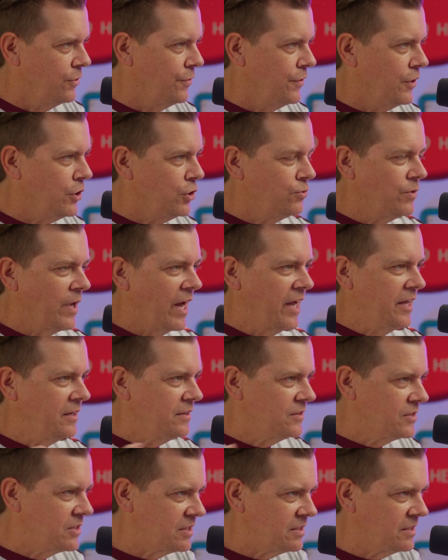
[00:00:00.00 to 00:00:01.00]
the
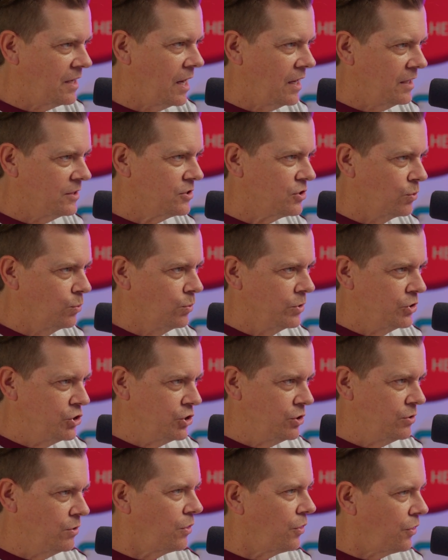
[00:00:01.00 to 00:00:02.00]
United States
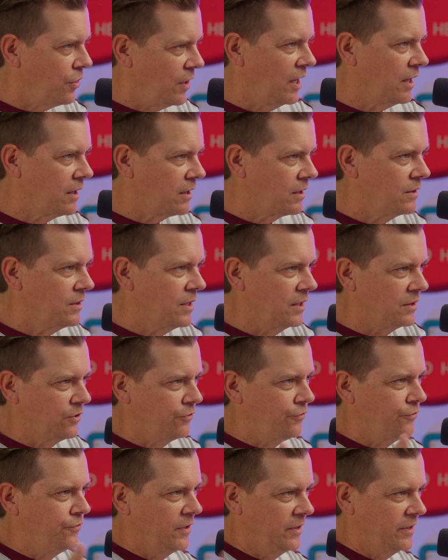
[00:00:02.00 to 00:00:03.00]
would you think that
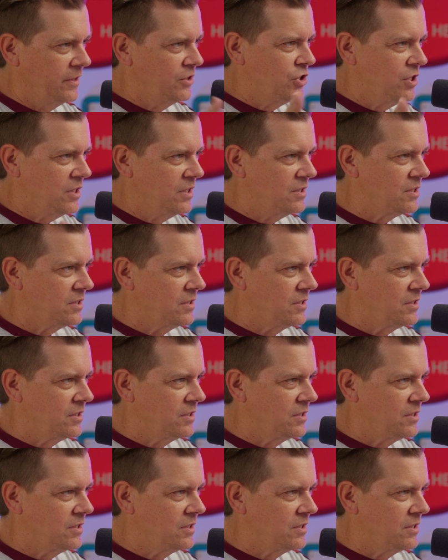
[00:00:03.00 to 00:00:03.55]
the Philly cheesesteak?